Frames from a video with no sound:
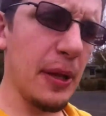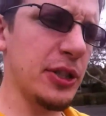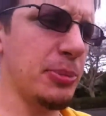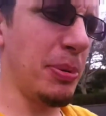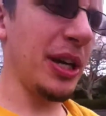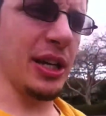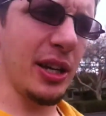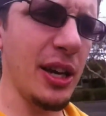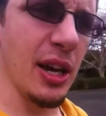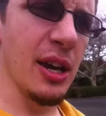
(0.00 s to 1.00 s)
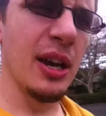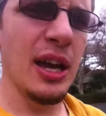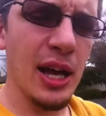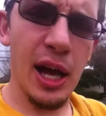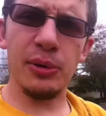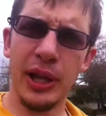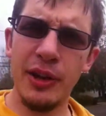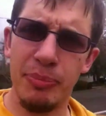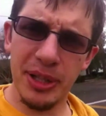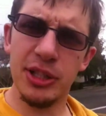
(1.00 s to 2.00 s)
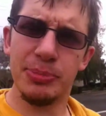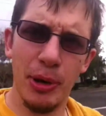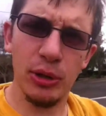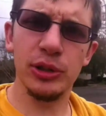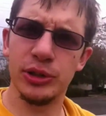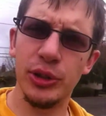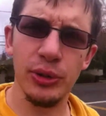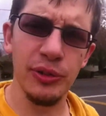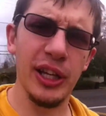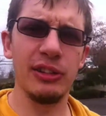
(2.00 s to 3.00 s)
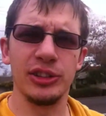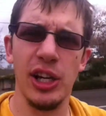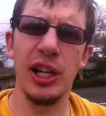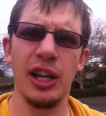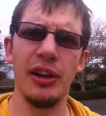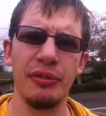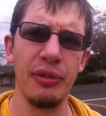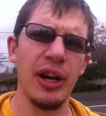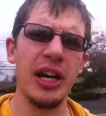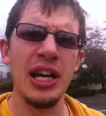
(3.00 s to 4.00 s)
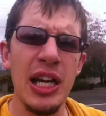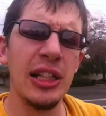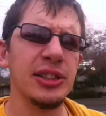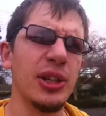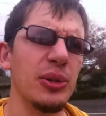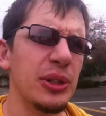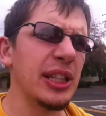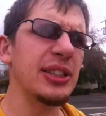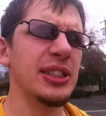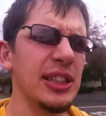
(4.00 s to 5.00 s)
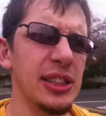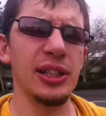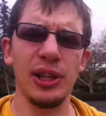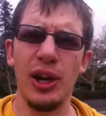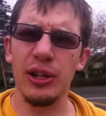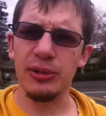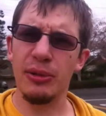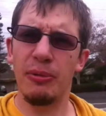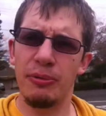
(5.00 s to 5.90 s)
speak how they've been spoken to for their entire life, right? So kids need to learn